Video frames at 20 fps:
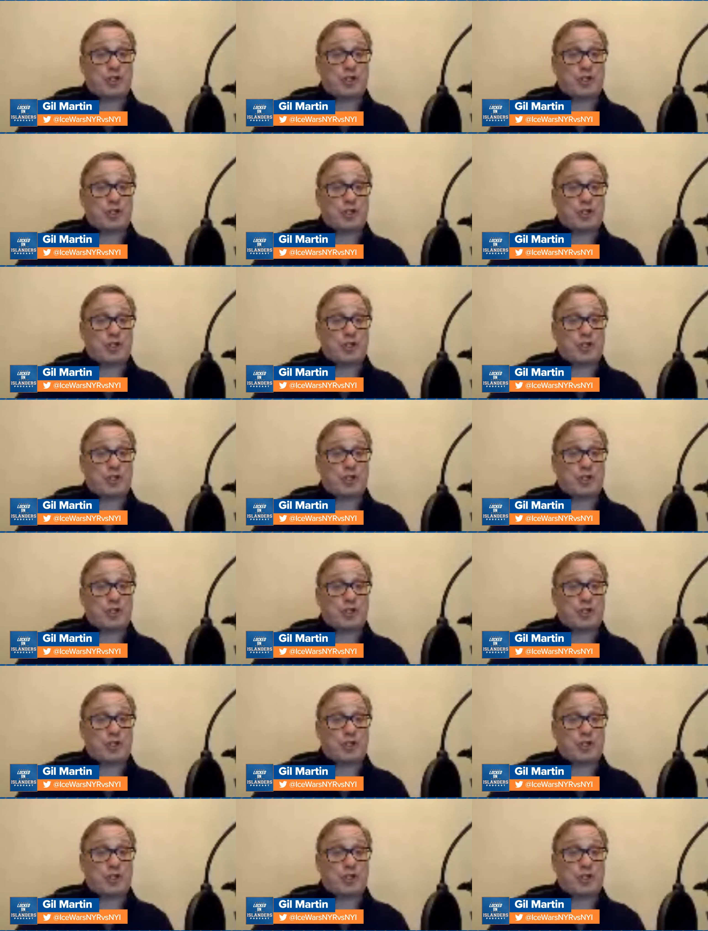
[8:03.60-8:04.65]

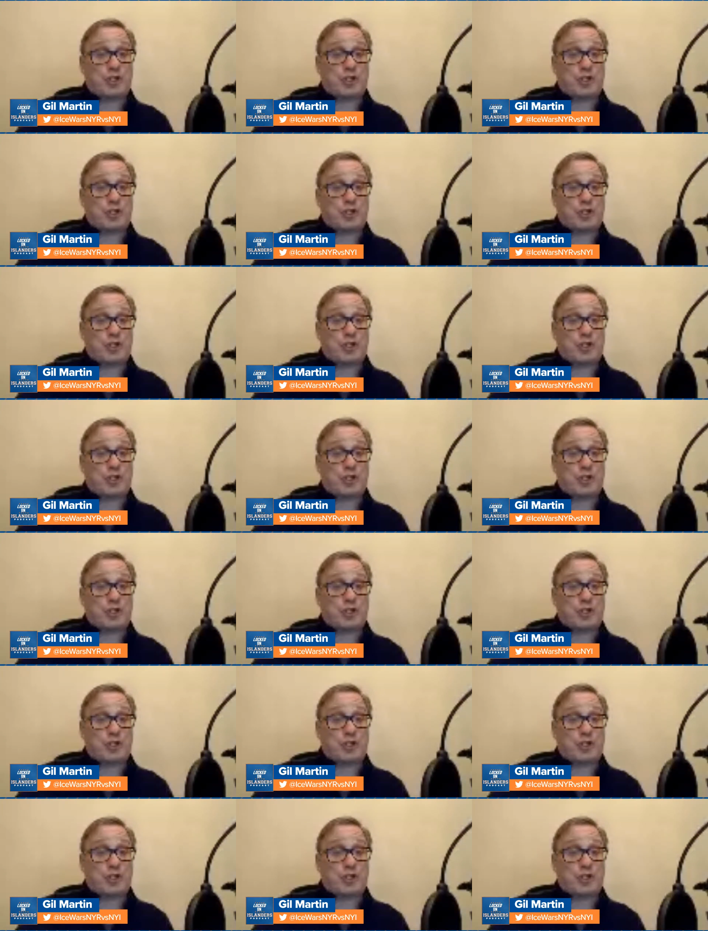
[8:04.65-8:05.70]

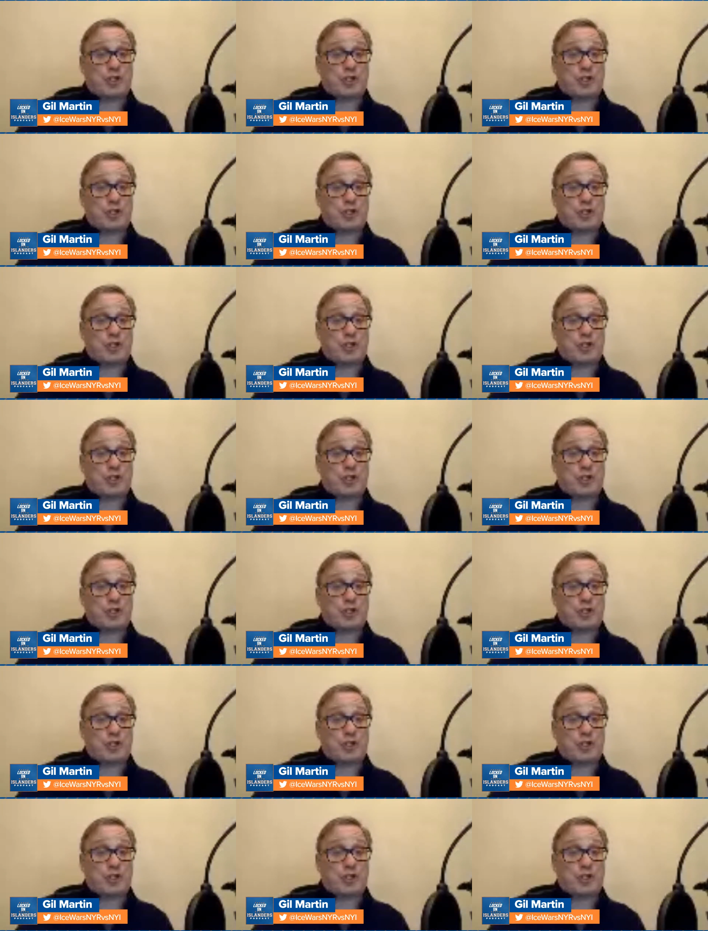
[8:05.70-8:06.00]
Nothing is said.